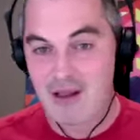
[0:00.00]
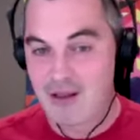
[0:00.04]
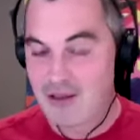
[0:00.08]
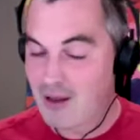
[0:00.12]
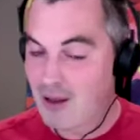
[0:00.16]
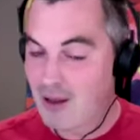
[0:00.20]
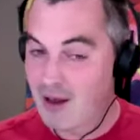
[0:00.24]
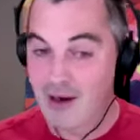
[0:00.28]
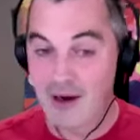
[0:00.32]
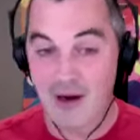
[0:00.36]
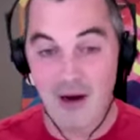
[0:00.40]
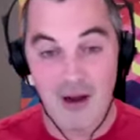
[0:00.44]

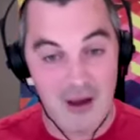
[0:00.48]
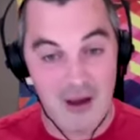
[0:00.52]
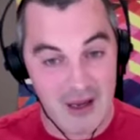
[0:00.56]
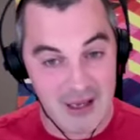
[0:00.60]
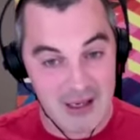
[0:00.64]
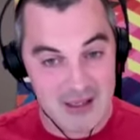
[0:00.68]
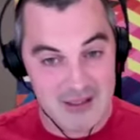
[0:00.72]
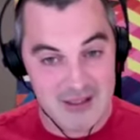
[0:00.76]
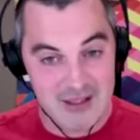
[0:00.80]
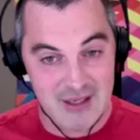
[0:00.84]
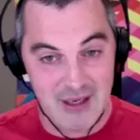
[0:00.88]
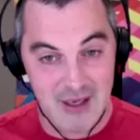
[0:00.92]
Online
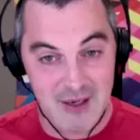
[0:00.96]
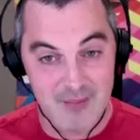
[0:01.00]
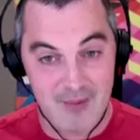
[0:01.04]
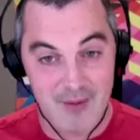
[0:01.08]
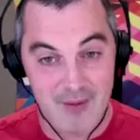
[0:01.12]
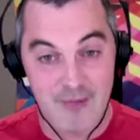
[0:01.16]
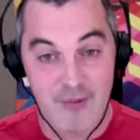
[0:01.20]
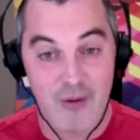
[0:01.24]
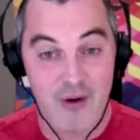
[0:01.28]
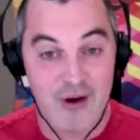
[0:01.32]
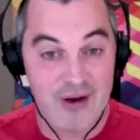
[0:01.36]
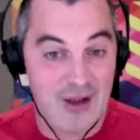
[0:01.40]
is the kind of,
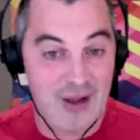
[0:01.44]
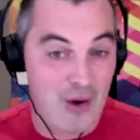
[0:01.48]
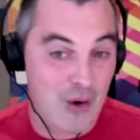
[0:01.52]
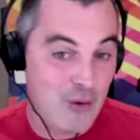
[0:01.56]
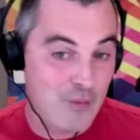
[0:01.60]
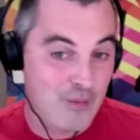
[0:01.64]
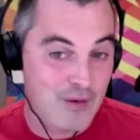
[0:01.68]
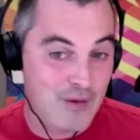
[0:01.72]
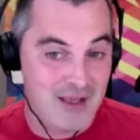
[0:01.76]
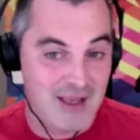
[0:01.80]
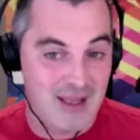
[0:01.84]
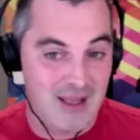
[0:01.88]
before
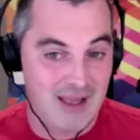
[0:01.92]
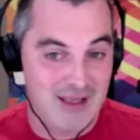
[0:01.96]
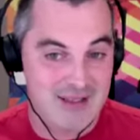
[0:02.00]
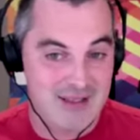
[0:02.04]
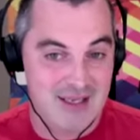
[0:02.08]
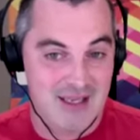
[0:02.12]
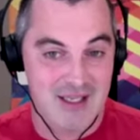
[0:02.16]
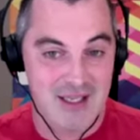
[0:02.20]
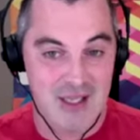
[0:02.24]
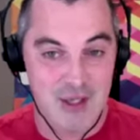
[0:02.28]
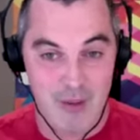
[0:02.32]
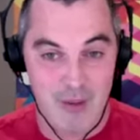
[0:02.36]
COVID kicked
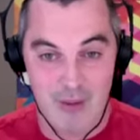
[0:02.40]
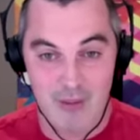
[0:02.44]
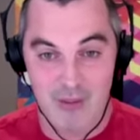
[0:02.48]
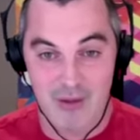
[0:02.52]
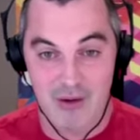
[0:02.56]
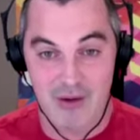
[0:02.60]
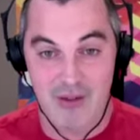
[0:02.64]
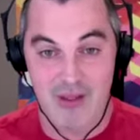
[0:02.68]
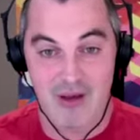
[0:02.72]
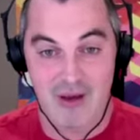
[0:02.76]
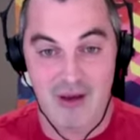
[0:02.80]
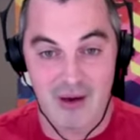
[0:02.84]
in, you were one
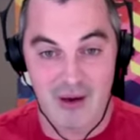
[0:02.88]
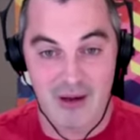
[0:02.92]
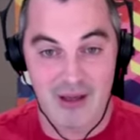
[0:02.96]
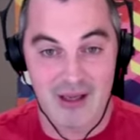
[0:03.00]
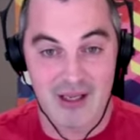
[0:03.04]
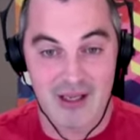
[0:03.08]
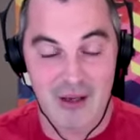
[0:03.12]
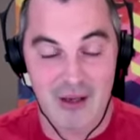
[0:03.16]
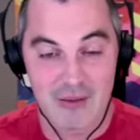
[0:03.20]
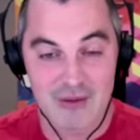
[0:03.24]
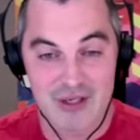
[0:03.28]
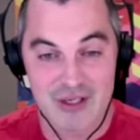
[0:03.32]
of the online
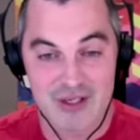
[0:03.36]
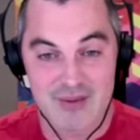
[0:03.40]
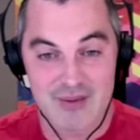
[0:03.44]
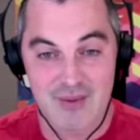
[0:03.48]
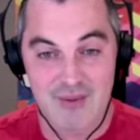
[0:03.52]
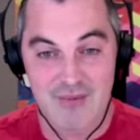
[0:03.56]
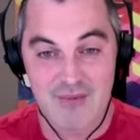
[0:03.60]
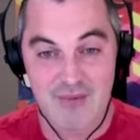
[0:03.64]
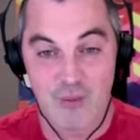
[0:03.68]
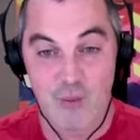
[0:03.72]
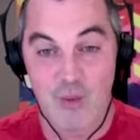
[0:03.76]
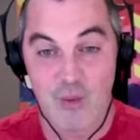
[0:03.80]
coaches
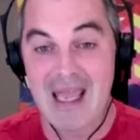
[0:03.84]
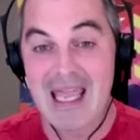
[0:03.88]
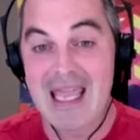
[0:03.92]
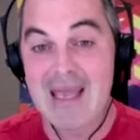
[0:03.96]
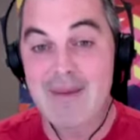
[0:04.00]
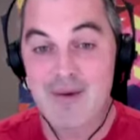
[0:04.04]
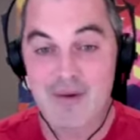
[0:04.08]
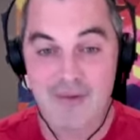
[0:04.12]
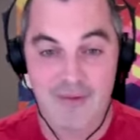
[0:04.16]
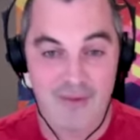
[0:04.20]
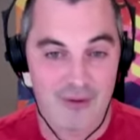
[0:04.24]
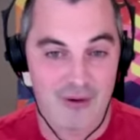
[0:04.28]
way
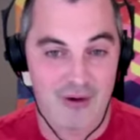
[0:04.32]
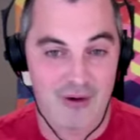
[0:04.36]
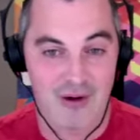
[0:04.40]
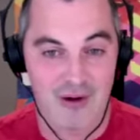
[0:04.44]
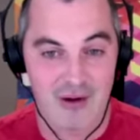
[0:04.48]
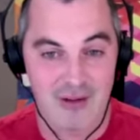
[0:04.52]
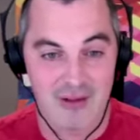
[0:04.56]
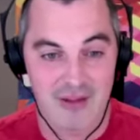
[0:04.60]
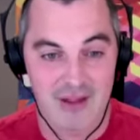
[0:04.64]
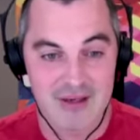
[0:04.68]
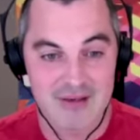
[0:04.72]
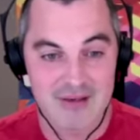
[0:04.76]
before all
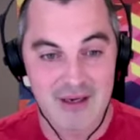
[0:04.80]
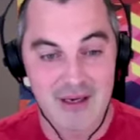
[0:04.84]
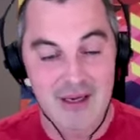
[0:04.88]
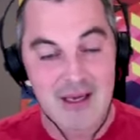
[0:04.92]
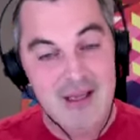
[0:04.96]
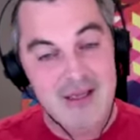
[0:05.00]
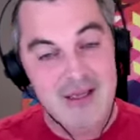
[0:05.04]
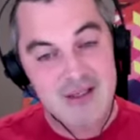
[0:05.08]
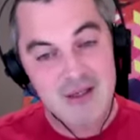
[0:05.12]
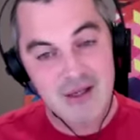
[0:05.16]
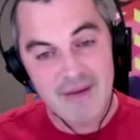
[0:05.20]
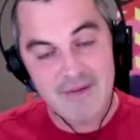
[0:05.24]
of that.
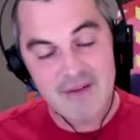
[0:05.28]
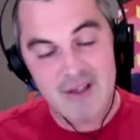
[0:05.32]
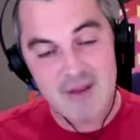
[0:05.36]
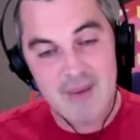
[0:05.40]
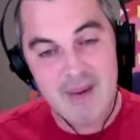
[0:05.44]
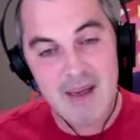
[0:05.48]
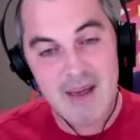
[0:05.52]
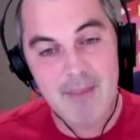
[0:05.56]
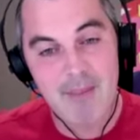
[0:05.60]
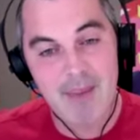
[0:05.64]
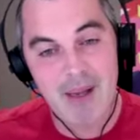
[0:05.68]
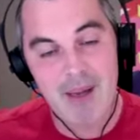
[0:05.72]
So give us a
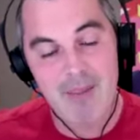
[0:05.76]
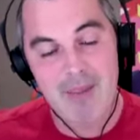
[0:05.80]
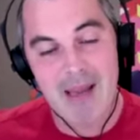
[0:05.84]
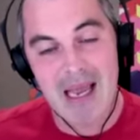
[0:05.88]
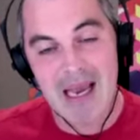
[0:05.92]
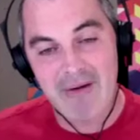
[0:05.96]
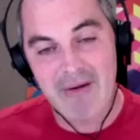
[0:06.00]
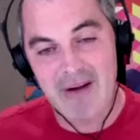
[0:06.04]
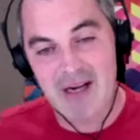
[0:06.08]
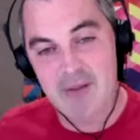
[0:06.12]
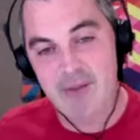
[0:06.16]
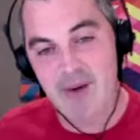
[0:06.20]
bit of
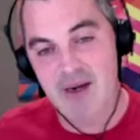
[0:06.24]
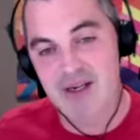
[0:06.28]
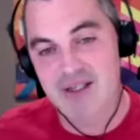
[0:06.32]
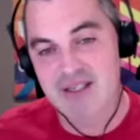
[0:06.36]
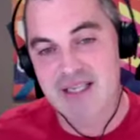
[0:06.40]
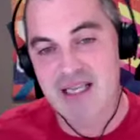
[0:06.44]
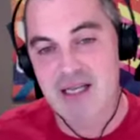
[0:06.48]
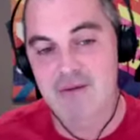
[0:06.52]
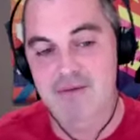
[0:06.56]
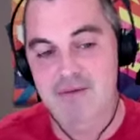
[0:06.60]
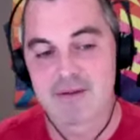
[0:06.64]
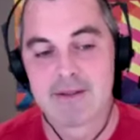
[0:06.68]
background about
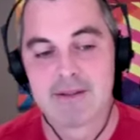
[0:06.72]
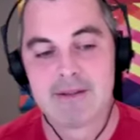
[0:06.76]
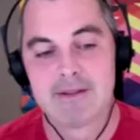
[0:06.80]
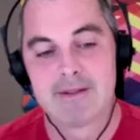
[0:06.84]
yourself.